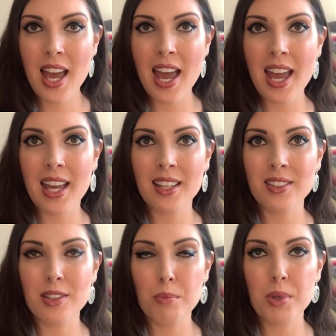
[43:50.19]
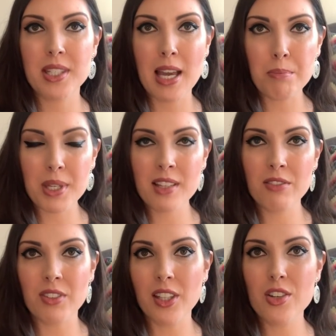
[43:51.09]
and
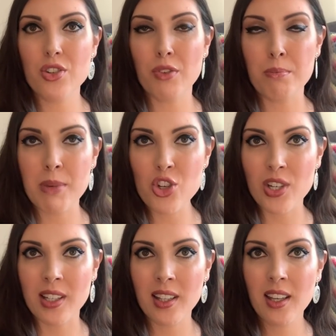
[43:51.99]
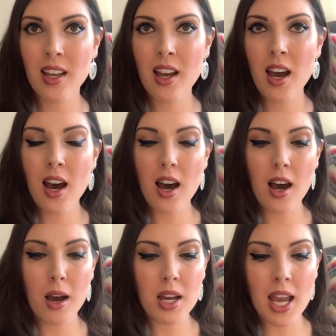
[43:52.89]
Potemkin village of a mission.
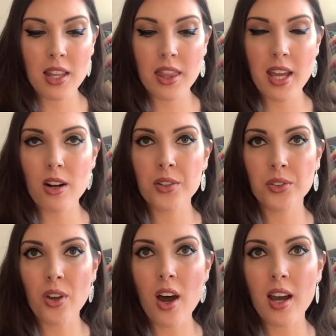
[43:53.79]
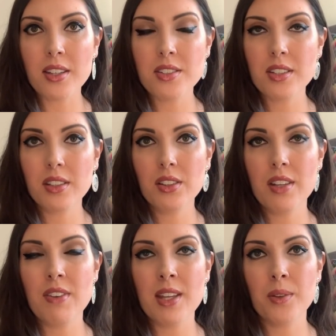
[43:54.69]
And they are not
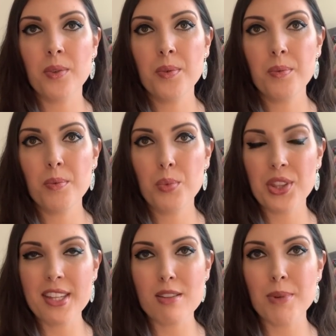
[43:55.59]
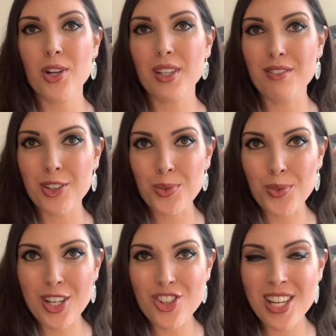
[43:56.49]
living with the spirit of
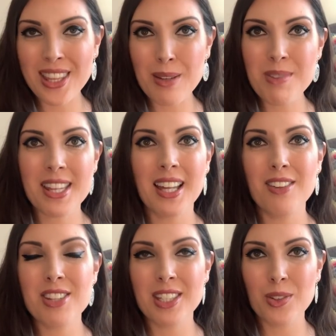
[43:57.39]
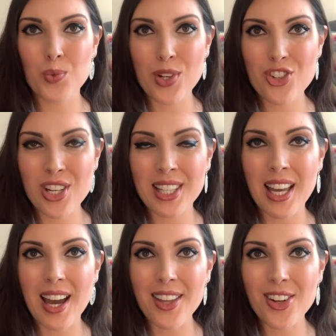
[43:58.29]
enriching themselves and enriching
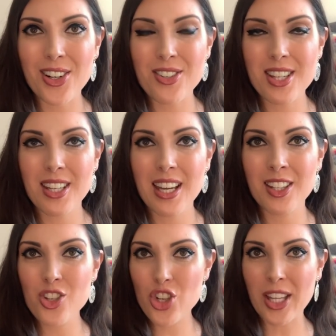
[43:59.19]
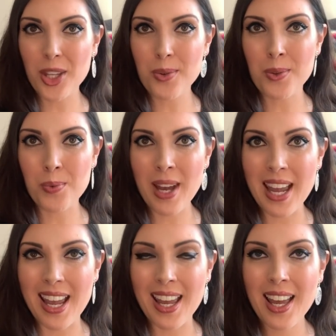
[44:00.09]
others in a genuine
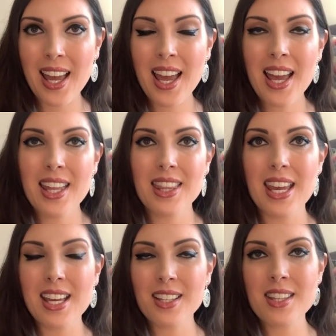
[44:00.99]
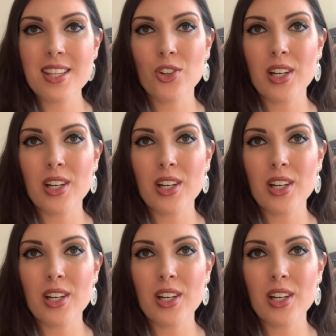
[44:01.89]
way. They consider